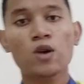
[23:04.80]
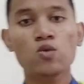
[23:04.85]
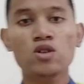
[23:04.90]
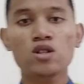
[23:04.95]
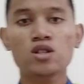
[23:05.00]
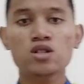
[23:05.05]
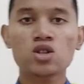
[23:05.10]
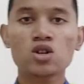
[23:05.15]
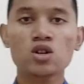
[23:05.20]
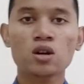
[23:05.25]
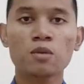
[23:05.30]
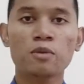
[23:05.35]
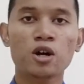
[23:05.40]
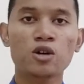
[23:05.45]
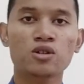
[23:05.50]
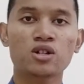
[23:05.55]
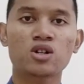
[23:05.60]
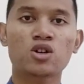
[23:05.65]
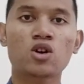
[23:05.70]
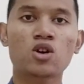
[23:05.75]
I will talk
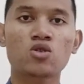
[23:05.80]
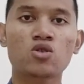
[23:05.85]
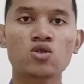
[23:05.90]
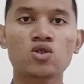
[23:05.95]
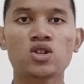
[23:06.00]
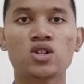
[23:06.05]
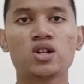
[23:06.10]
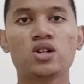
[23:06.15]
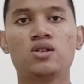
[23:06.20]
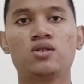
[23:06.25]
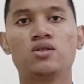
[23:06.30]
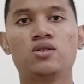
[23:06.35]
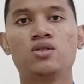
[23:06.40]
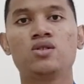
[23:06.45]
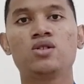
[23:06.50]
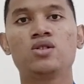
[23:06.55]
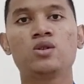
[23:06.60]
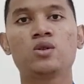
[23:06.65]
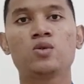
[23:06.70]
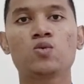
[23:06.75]
about the conclusion.
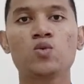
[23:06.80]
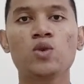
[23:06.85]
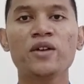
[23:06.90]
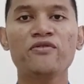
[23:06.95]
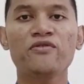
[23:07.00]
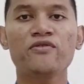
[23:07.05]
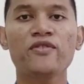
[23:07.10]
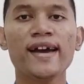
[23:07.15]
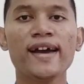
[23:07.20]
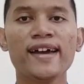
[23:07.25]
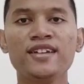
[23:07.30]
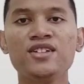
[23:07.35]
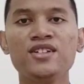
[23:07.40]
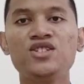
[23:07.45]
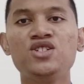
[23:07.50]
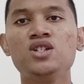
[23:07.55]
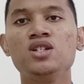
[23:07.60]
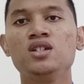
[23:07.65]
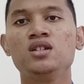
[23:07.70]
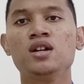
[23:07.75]
Wave
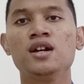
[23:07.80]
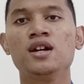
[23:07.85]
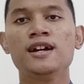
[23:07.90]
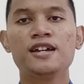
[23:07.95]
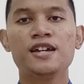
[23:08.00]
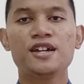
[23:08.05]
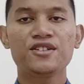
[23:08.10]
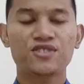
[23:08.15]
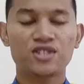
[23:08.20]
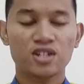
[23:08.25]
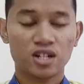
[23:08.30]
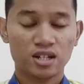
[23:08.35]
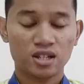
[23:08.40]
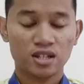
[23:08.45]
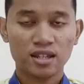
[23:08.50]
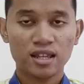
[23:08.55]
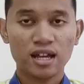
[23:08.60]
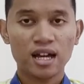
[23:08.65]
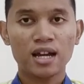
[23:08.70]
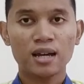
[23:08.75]
energy is a
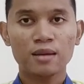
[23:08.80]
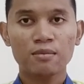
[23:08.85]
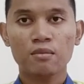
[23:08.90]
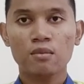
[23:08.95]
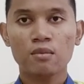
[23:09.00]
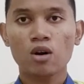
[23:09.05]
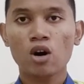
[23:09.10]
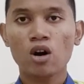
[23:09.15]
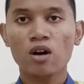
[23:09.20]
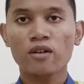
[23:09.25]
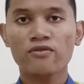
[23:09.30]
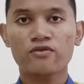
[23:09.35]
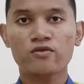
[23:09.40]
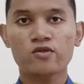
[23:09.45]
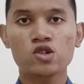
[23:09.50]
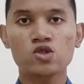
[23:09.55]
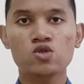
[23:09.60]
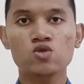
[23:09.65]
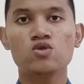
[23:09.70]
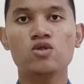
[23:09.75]
type of
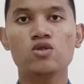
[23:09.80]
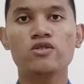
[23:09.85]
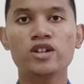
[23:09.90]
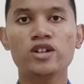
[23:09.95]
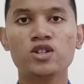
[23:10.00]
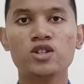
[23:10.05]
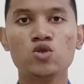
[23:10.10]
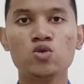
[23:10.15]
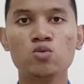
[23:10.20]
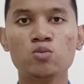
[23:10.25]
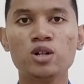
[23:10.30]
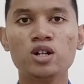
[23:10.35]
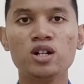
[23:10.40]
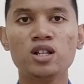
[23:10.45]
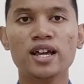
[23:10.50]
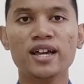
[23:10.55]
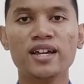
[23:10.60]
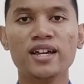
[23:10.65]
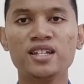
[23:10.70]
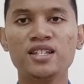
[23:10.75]

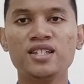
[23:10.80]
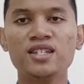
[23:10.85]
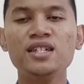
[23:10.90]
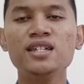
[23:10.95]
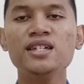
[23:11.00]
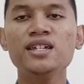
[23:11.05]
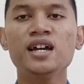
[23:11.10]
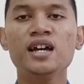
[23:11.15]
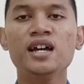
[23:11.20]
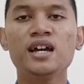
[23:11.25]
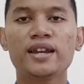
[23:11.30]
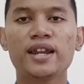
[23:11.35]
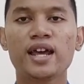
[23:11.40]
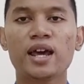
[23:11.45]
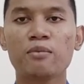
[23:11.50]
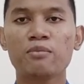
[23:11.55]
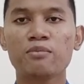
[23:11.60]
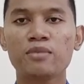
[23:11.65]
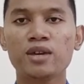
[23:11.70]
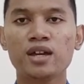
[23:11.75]
renewable energy
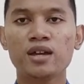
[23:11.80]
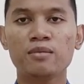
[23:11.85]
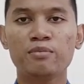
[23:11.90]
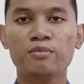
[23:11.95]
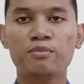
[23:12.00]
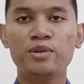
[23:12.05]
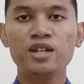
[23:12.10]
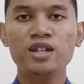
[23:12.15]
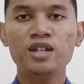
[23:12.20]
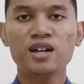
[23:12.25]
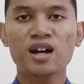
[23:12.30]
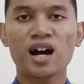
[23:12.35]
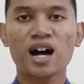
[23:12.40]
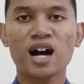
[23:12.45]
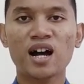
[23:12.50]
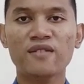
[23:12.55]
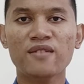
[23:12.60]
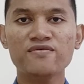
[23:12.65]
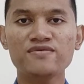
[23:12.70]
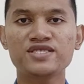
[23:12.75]
that may be
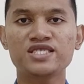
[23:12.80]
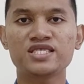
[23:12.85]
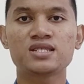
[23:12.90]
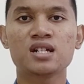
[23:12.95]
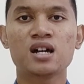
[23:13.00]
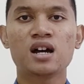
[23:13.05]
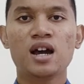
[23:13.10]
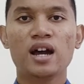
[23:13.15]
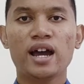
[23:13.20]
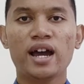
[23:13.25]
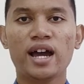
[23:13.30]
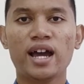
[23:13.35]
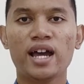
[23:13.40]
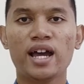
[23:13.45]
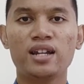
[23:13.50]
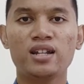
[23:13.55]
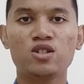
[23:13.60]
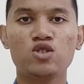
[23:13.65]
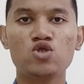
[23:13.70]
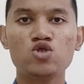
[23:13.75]
harvested
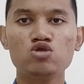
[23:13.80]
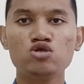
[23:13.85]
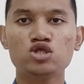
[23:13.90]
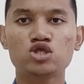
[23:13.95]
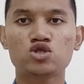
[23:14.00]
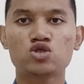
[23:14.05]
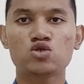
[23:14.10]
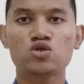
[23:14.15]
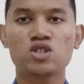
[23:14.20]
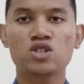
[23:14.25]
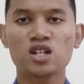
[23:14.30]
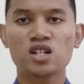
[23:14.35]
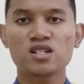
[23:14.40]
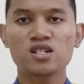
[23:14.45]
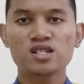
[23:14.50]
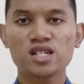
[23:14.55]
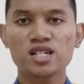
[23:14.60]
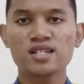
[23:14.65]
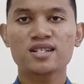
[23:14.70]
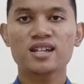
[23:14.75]
and used to
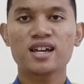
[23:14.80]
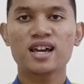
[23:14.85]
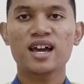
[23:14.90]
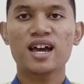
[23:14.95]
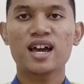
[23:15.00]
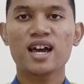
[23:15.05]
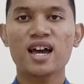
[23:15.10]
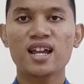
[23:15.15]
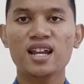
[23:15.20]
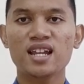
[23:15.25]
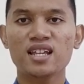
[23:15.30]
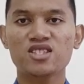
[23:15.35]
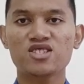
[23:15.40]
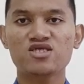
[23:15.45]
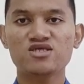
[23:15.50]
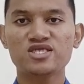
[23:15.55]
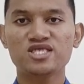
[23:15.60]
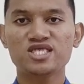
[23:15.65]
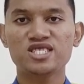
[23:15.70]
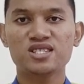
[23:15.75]
generate
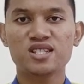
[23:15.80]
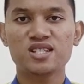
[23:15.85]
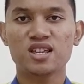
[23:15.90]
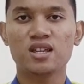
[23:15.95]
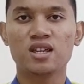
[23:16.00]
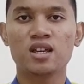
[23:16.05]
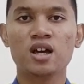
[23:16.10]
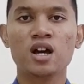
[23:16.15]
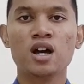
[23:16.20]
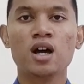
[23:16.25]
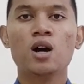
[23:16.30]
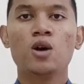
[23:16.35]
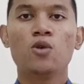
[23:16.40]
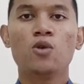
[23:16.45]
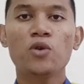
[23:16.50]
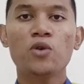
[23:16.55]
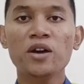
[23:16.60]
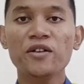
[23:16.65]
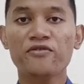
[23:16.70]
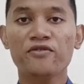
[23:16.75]
electricity.
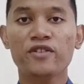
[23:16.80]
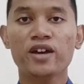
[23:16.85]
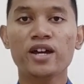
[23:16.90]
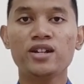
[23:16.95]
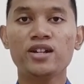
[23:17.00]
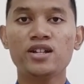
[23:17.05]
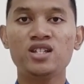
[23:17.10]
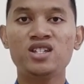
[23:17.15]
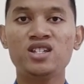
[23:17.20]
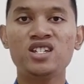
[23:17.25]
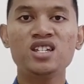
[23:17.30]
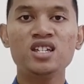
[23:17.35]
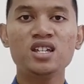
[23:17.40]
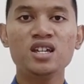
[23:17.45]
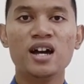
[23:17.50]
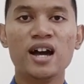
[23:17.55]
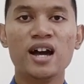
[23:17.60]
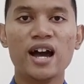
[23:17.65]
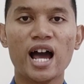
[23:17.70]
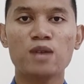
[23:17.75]
Wave
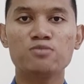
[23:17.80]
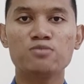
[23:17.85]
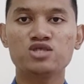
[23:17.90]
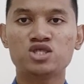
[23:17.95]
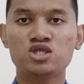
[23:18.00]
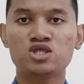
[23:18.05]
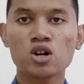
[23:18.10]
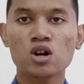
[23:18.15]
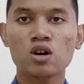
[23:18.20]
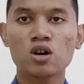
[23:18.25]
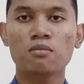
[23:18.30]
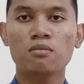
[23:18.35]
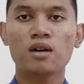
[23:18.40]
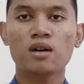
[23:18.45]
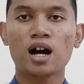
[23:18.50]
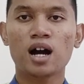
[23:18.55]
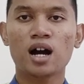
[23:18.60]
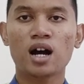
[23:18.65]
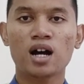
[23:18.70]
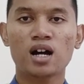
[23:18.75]
energy
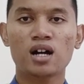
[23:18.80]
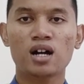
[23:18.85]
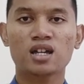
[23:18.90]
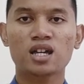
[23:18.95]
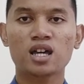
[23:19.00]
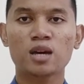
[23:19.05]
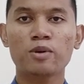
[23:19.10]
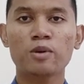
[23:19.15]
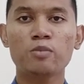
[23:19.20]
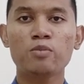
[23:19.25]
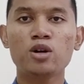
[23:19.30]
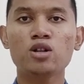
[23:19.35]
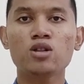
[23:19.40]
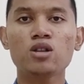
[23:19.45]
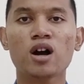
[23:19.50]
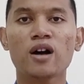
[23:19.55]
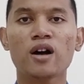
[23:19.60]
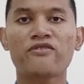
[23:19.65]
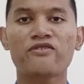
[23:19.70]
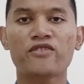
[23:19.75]
are
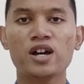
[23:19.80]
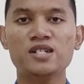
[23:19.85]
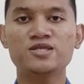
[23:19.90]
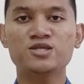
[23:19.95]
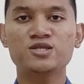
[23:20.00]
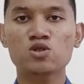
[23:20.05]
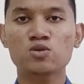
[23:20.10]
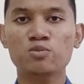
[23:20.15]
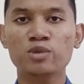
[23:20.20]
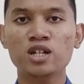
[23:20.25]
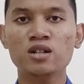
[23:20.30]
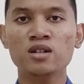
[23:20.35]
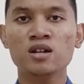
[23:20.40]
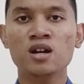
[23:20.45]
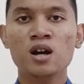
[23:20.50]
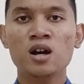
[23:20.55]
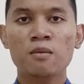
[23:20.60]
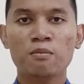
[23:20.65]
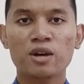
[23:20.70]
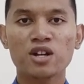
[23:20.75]
capable of
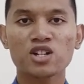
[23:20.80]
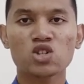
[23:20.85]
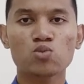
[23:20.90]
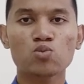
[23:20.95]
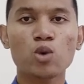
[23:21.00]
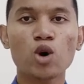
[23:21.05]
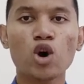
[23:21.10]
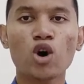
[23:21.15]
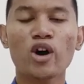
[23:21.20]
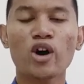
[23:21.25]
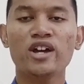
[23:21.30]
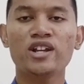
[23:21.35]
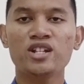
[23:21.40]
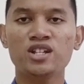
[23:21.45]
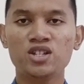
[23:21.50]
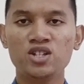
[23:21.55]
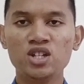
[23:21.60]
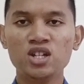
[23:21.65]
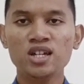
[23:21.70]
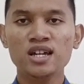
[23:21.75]
absorbing much more
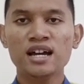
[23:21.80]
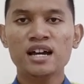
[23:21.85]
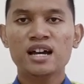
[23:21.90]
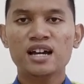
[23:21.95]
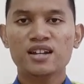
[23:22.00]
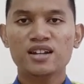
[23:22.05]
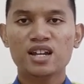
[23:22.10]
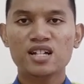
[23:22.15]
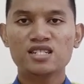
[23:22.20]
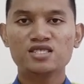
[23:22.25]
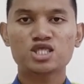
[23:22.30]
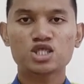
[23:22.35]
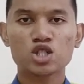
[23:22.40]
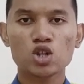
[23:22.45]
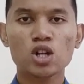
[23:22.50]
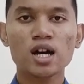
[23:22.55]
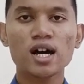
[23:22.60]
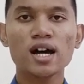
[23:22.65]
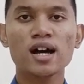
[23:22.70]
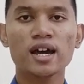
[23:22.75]
energy than
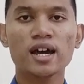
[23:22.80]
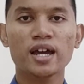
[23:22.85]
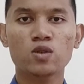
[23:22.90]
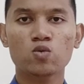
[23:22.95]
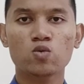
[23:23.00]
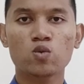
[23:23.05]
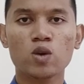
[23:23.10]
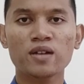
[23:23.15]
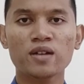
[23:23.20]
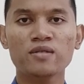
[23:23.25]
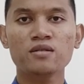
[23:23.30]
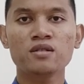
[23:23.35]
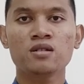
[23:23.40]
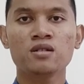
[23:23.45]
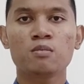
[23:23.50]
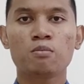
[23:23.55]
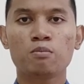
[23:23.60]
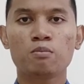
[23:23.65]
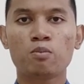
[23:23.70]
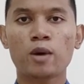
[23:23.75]
solar and wind
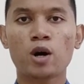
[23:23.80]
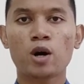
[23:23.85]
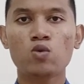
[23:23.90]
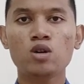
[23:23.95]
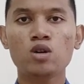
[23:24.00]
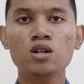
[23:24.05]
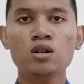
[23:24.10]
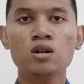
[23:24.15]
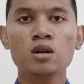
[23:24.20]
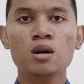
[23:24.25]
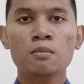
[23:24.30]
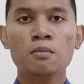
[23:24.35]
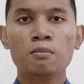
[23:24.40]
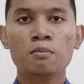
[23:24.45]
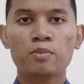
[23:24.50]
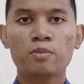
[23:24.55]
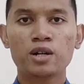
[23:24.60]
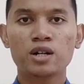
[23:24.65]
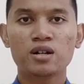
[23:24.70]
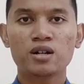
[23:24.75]
power
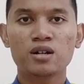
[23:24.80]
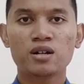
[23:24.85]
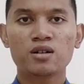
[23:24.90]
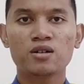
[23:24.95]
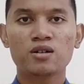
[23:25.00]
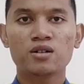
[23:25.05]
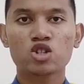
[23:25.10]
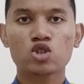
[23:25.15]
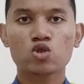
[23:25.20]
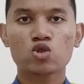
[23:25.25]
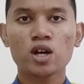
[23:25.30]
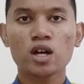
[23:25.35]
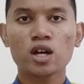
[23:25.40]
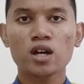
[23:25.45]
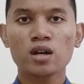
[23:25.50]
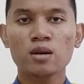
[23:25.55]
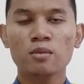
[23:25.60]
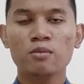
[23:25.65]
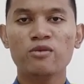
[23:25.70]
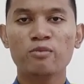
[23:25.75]
per
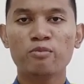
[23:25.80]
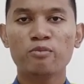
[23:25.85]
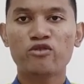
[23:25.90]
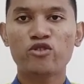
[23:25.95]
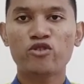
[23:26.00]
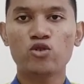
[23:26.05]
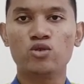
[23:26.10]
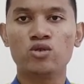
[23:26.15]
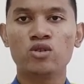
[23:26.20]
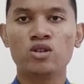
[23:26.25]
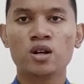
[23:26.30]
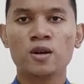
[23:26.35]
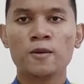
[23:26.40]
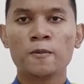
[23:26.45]
square foot,